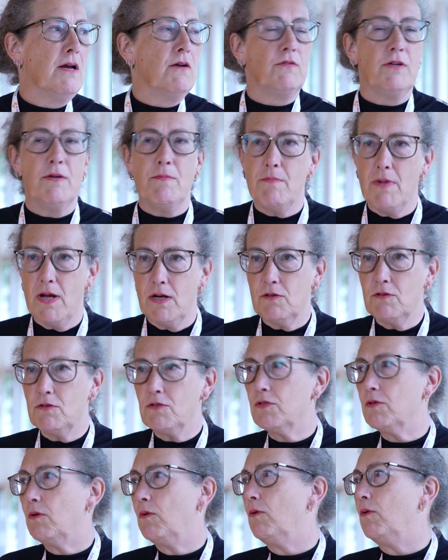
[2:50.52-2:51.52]

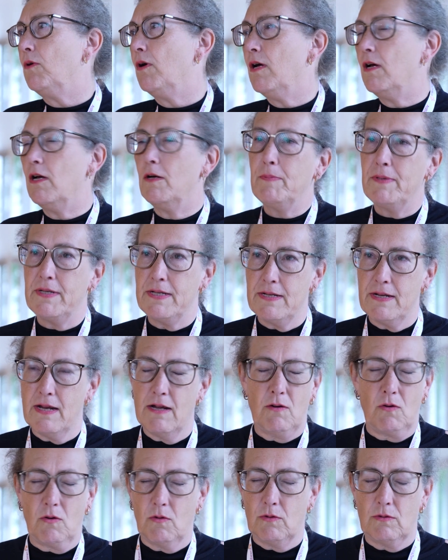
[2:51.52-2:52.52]
remote or urban
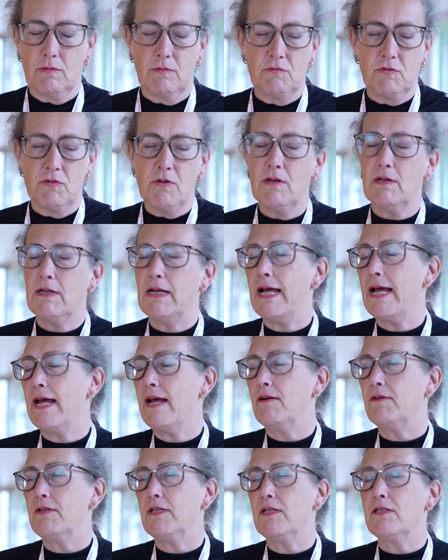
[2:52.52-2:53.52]
or rural
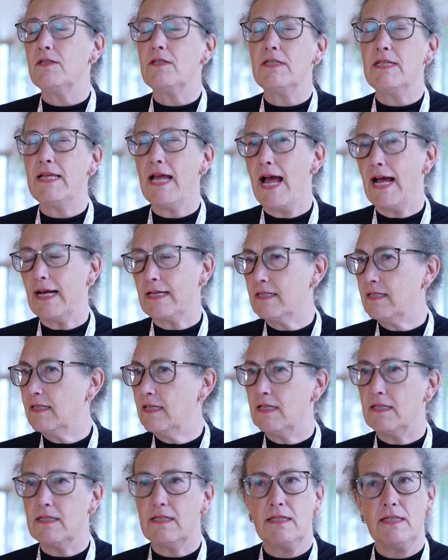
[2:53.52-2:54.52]
areas the
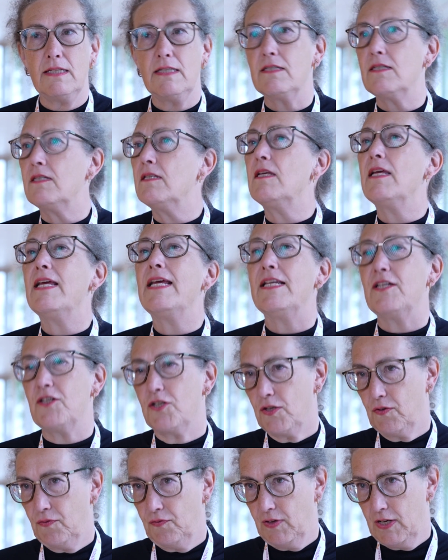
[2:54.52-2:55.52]
access is
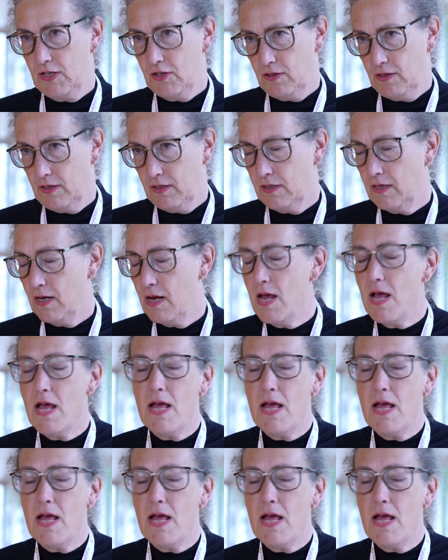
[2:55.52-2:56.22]
insufficient.